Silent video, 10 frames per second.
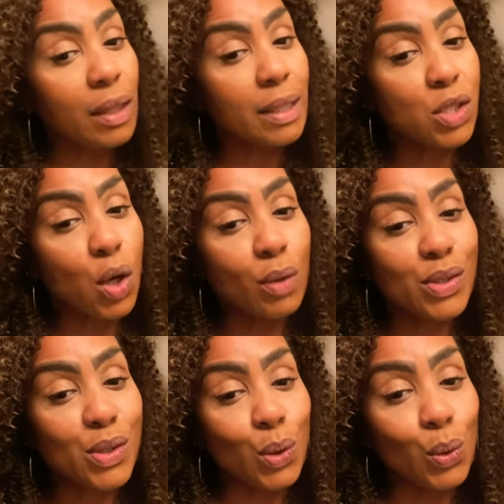It's
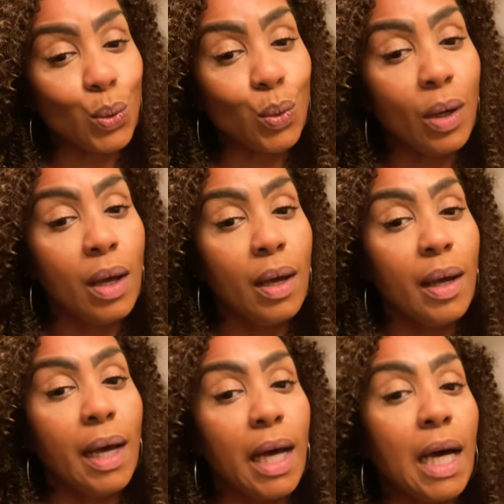also
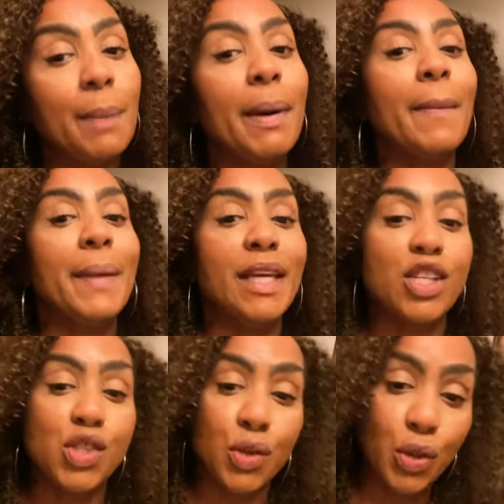about making
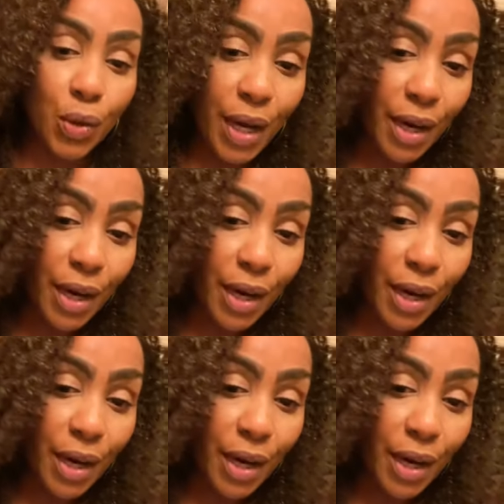sure your hair